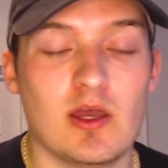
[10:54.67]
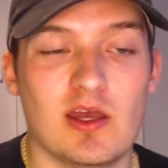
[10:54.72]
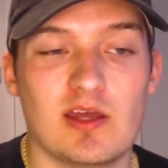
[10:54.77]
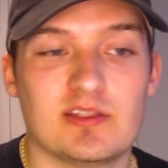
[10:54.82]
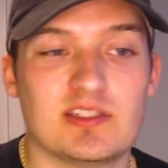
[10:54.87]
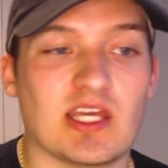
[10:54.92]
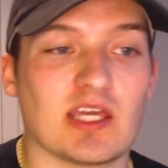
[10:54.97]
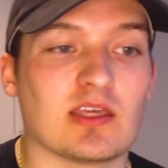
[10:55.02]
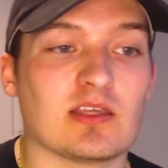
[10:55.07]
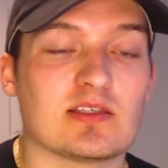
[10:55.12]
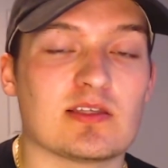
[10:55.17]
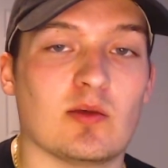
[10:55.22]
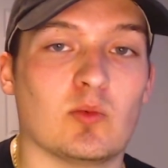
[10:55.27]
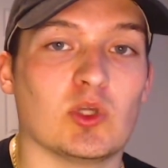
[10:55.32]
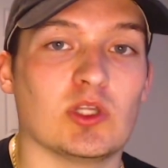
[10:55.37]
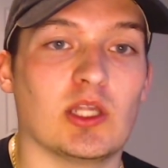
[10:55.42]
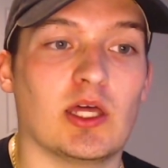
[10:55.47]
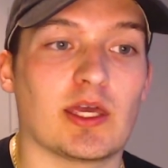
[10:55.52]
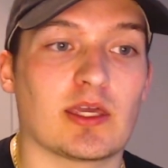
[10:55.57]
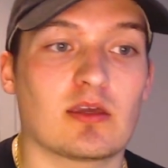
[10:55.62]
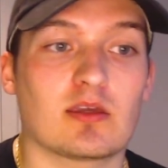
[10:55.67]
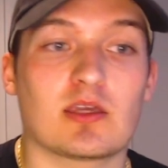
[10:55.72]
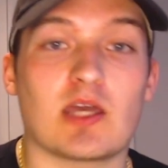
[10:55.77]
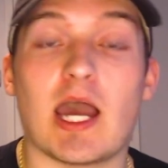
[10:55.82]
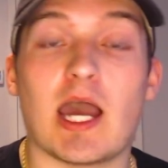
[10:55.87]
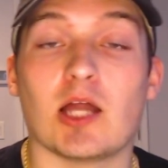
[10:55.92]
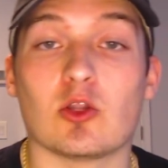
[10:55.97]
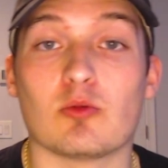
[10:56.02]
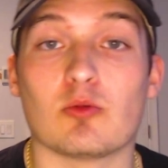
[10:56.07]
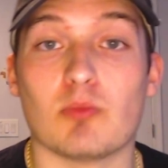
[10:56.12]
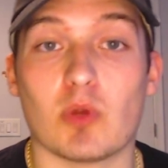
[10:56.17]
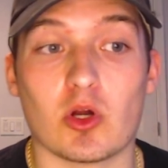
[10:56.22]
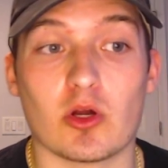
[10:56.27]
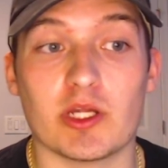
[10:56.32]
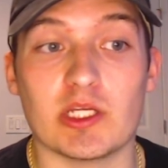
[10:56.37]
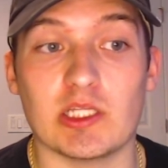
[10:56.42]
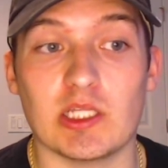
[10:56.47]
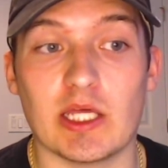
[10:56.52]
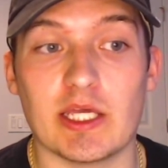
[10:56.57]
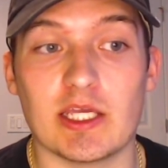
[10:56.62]
taking someone like Kyler Murray
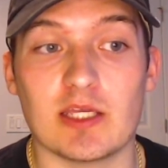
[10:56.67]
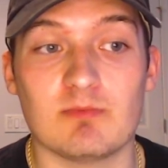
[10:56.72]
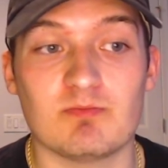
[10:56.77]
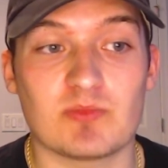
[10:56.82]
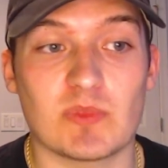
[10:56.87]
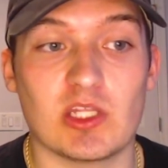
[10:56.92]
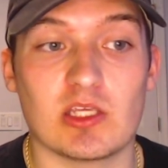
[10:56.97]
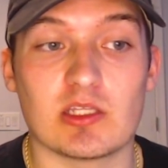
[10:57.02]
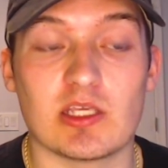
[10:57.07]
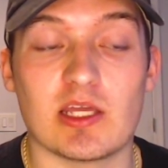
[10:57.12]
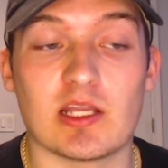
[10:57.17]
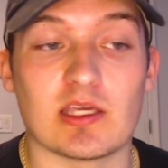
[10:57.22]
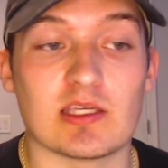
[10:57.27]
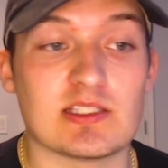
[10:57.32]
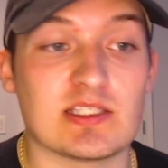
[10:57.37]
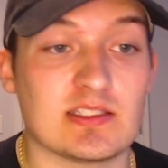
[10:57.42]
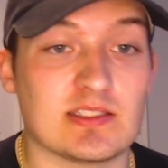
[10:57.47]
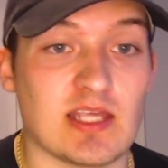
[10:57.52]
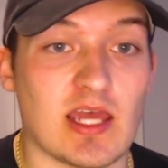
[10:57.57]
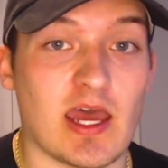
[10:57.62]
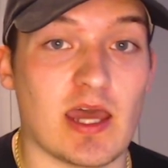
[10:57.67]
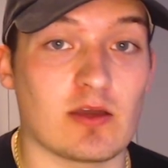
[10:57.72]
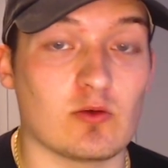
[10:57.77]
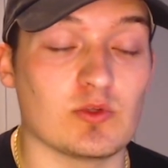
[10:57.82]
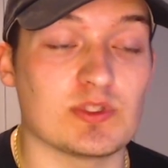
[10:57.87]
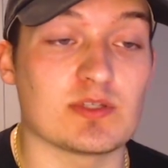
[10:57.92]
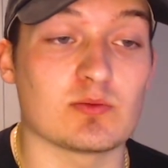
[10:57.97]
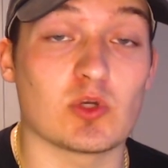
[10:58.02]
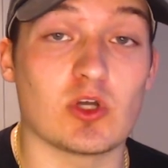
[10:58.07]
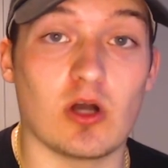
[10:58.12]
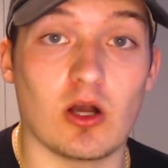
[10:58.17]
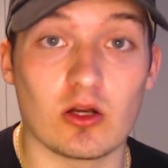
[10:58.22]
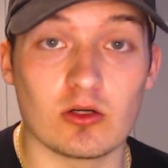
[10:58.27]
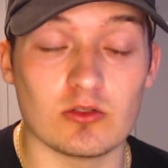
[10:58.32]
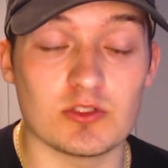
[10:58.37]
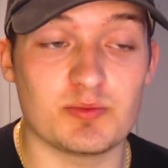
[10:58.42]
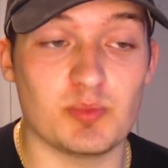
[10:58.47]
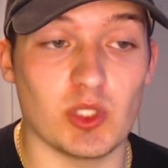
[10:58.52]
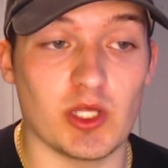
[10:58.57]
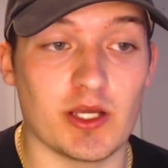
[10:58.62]
late and getting a stack with some
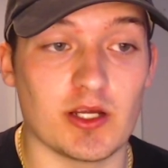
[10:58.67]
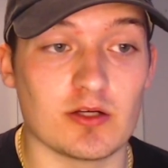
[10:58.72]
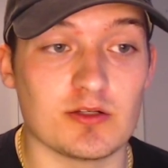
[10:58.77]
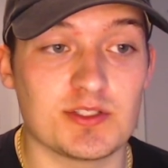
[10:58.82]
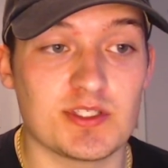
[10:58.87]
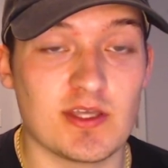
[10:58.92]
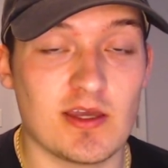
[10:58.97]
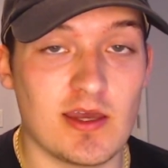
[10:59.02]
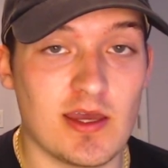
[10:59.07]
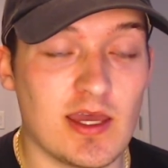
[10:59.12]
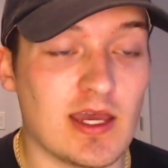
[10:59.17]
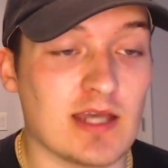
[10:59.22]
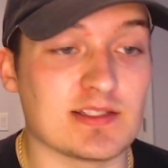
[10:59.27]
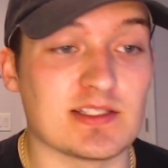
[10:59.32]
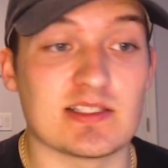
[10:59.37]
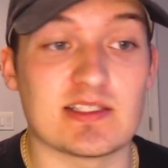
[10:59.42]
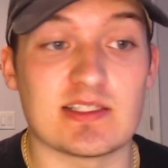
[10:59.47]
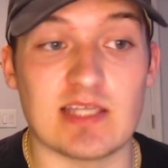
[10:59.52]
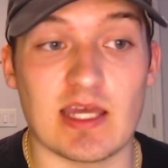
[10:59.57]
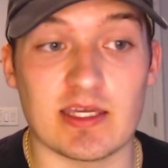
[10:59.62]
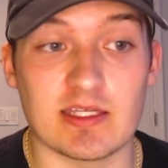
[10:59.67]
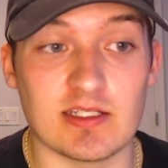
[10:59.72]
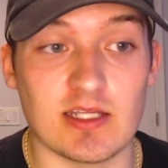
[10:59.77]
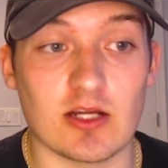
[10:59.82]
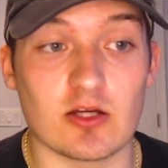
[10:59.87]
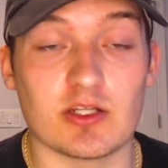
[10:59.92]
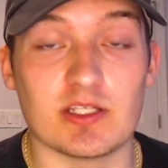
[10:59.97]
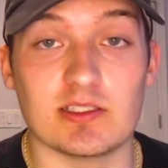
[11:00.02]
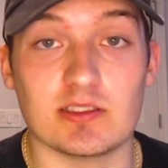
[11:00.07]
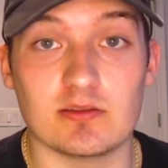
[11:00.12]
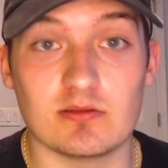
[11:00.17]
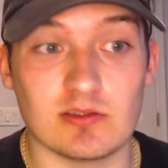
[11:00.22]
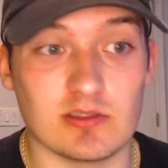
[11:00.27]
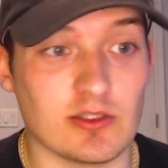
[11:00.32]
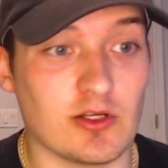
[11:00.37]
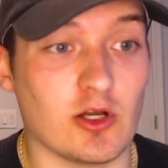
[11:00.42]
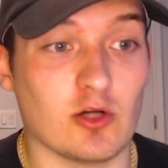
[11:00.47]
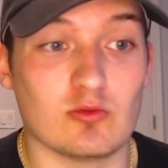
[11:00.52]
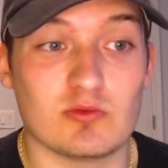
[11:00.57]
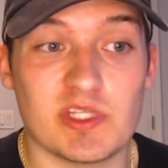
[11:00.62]
Cardinals players as a secondary,
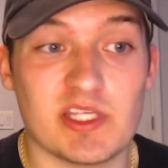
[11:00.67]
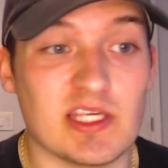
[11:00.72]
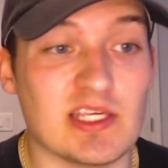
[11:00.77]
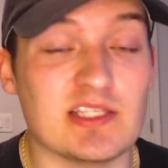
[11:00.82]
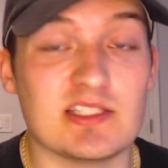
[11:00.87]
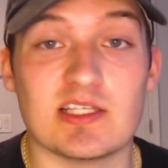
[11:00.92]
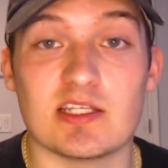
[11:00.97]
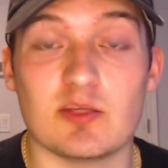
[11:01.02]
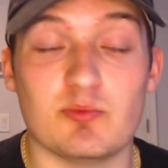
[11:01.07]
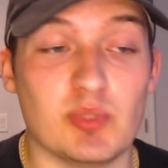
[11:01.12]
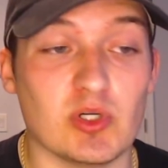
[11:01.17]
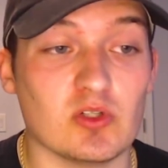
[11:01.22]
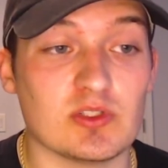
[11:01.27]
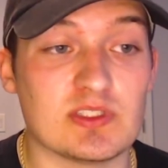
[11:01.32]
easy to build